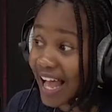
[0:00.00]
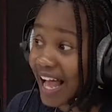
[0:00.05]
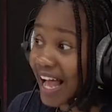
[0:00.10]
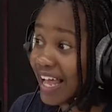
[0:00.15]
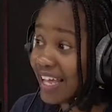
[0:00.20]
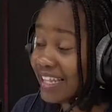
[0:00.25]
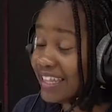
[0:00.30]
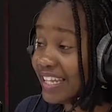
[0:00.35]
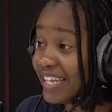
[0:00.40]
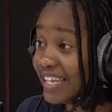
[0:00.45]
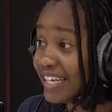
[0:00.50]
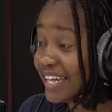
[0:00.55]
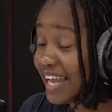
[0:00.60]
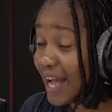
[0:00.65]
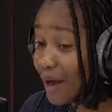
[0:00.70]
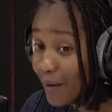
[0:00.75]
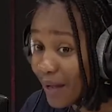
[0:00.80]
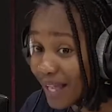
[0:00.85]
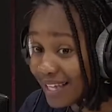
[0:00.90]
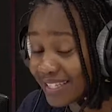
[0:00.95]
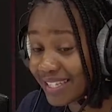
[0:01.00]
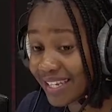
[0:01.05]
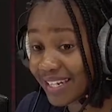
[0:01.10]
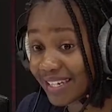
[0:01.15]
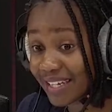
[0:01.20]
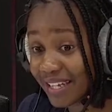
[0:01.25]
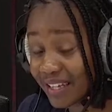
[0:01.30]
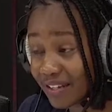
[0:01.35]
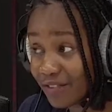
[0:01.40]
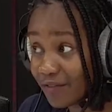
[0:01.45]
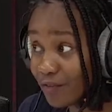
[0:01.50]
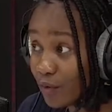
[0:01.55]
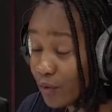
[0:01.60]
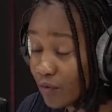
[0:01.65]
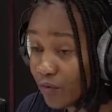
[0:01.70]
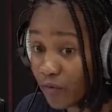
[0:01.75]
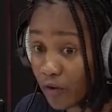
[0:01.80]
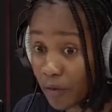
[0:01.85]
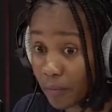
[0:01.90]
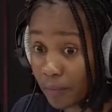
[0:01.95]
And then now I started getting
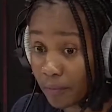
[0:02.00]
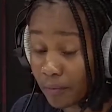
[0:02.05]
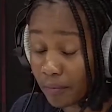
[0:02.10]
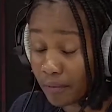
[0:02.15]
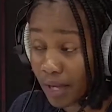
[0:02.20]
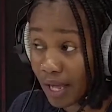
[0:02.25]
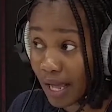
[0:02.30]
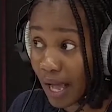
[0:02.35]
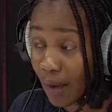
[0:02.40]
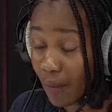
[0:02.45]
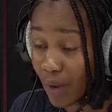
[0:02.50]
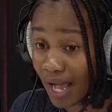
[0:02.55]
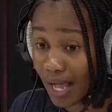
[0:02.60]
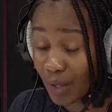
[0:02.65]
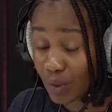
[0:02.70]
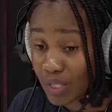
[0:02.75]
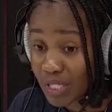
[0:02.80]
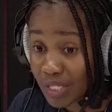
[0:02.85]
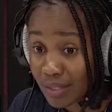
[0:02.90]
food from our house.